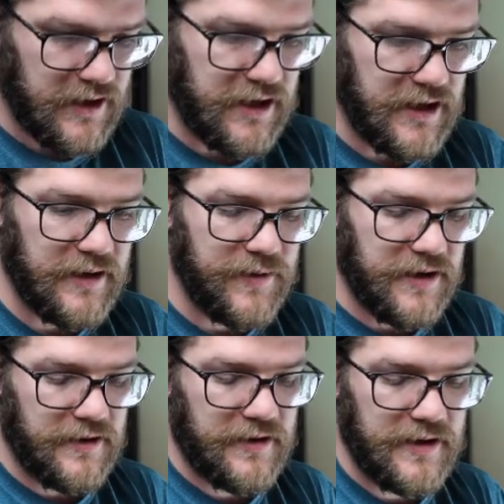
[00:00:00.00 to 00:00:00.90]
Cleaning up
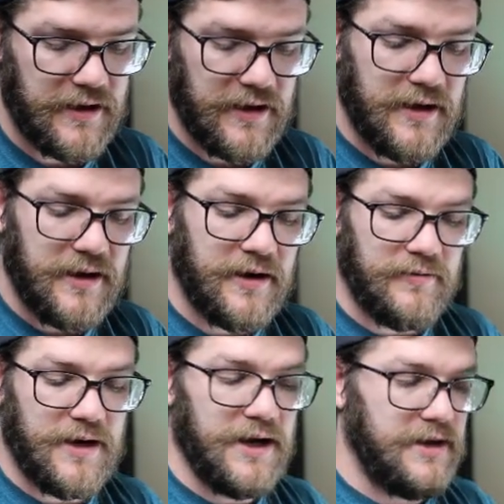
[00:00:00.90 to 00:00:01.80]
here.
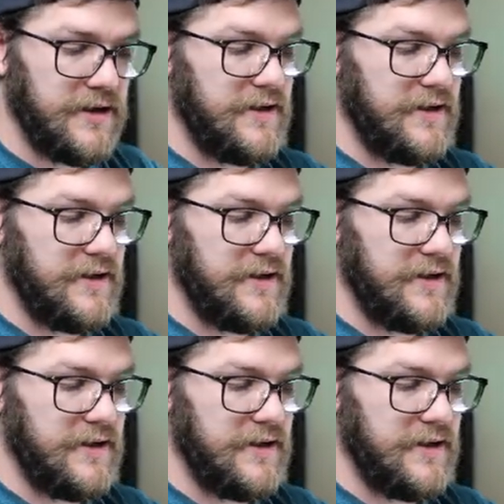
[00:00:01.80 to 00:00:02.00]
Alright.